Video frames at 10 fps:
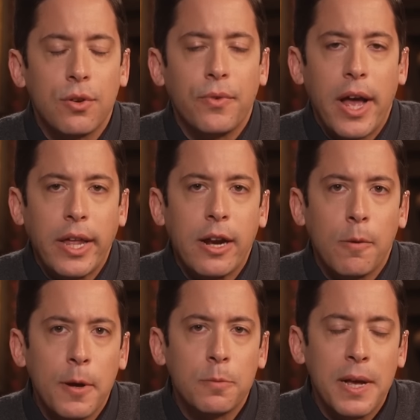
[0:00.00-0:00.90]
they're violating
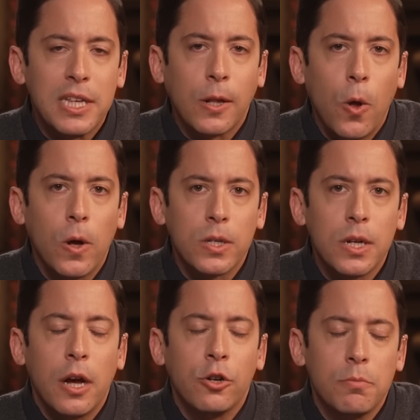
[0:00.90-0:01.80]
our most basic laws
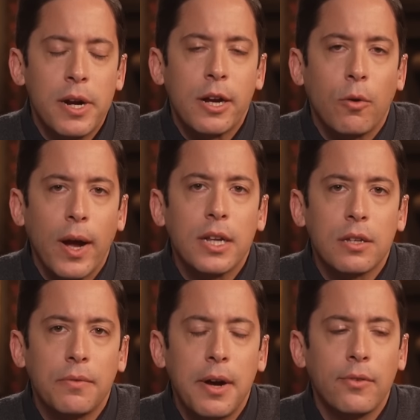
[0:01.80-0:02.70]
and undermining our right to
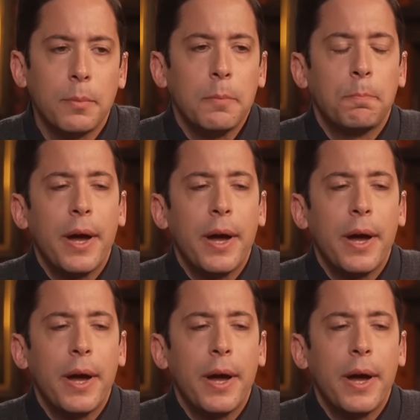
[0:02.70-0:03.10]
self government.